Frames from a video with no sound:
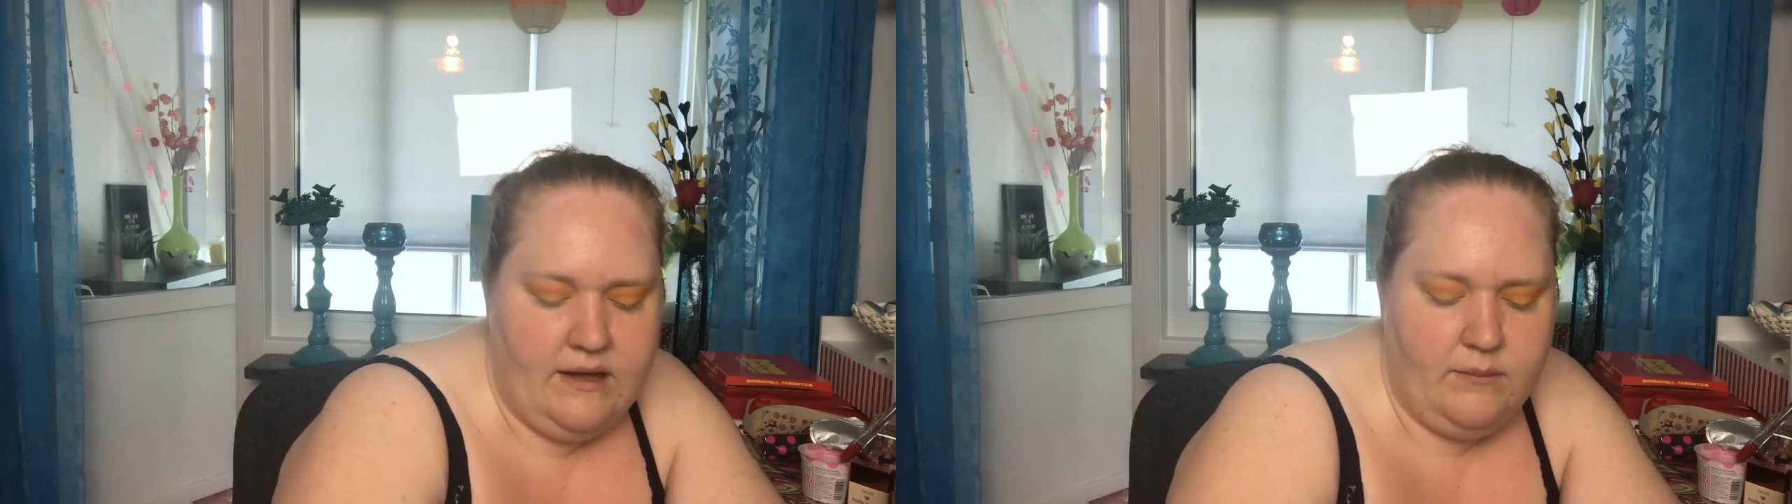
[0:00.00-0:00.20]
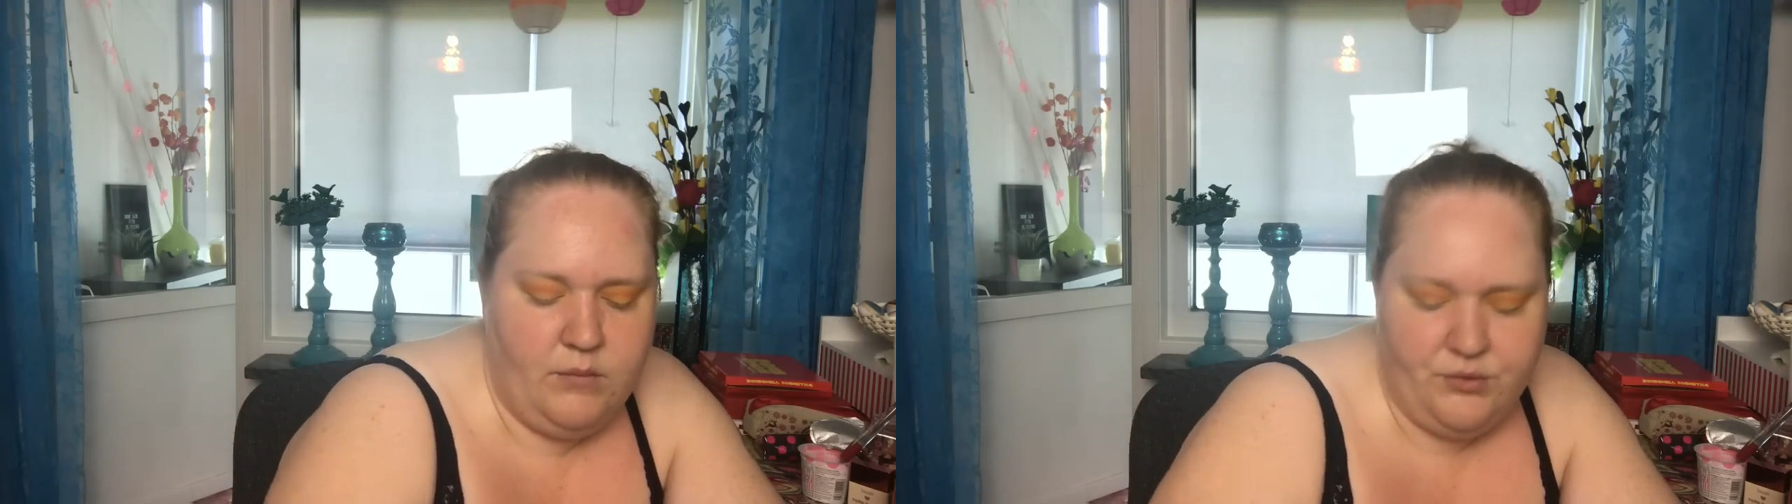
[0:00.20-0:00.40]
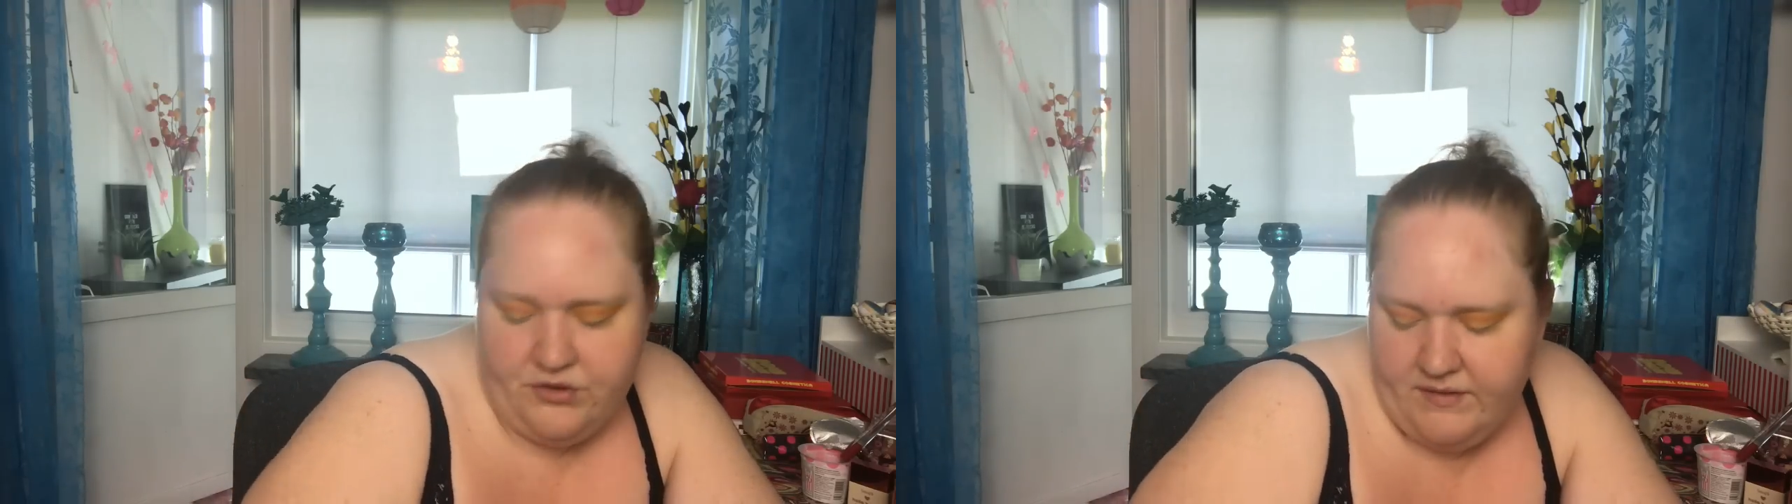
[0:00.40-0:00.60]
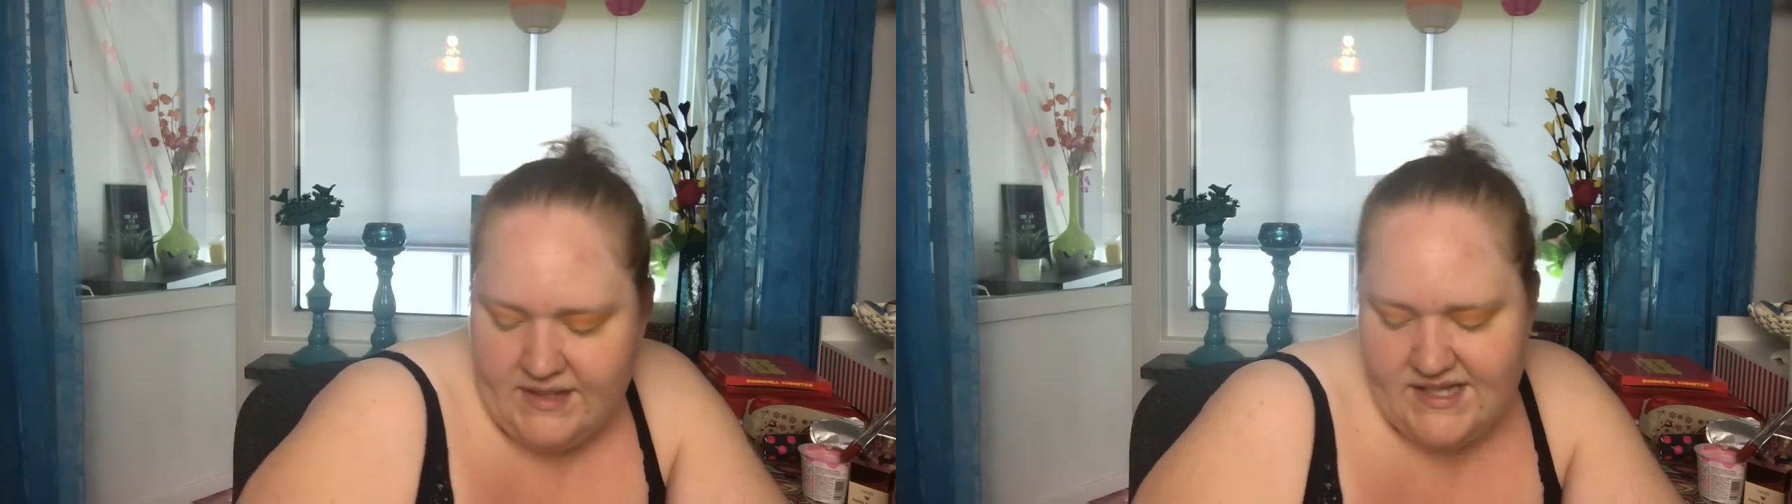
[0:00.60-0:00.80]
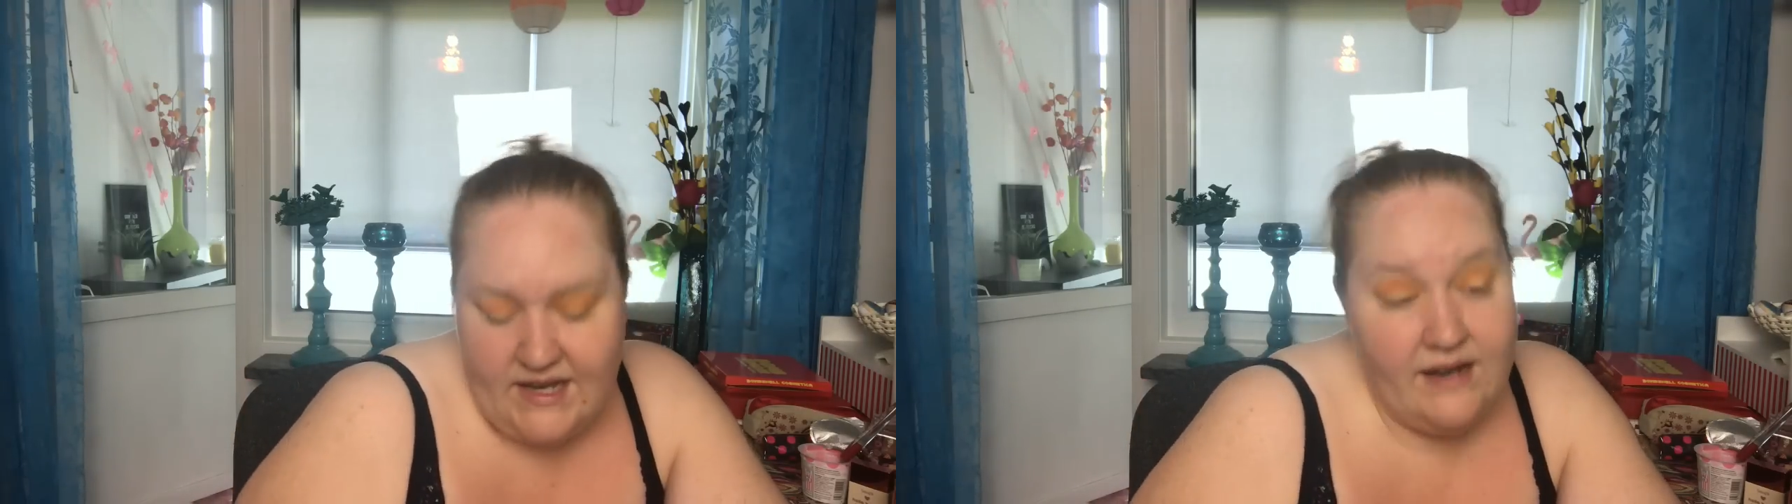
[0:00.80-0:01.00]
and most of
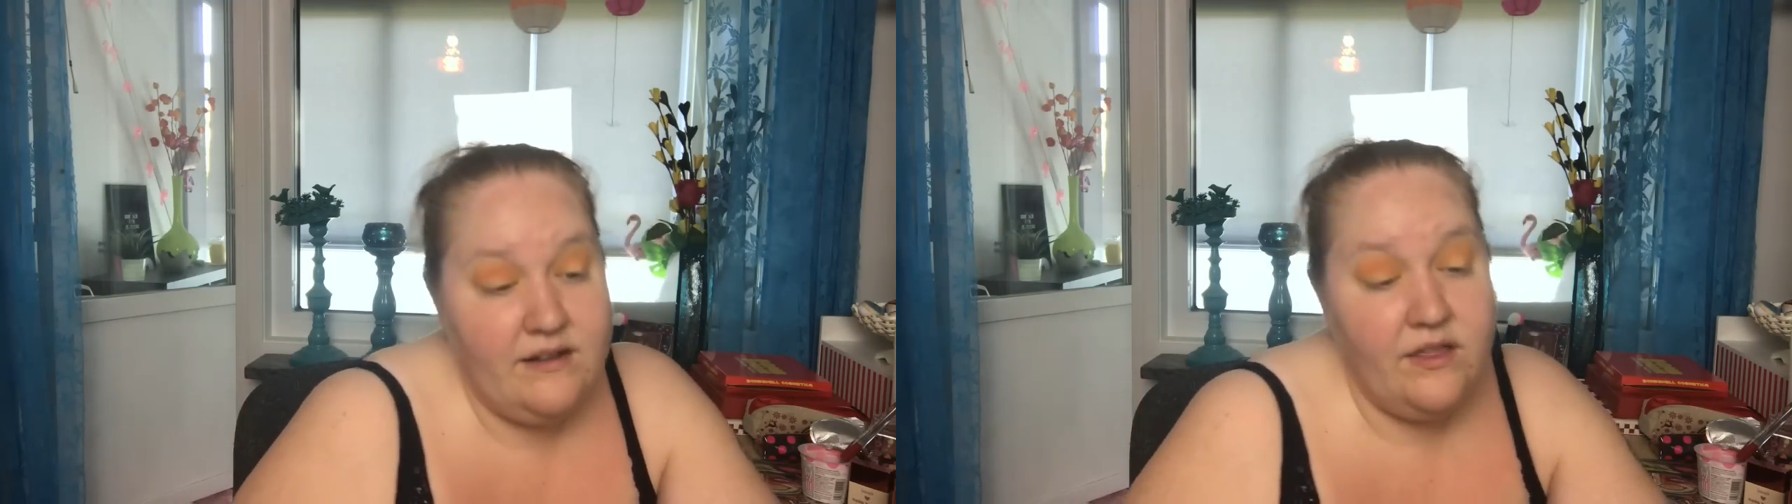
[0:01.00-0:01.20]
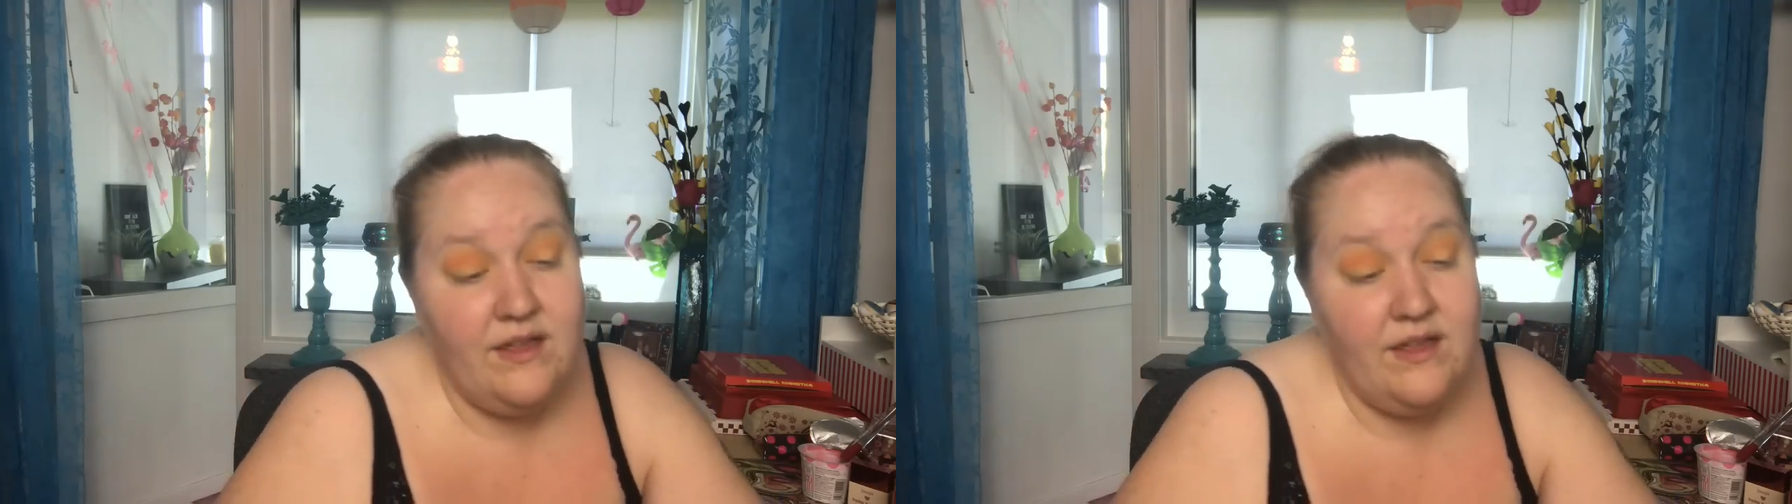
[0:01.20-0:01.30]
anxiety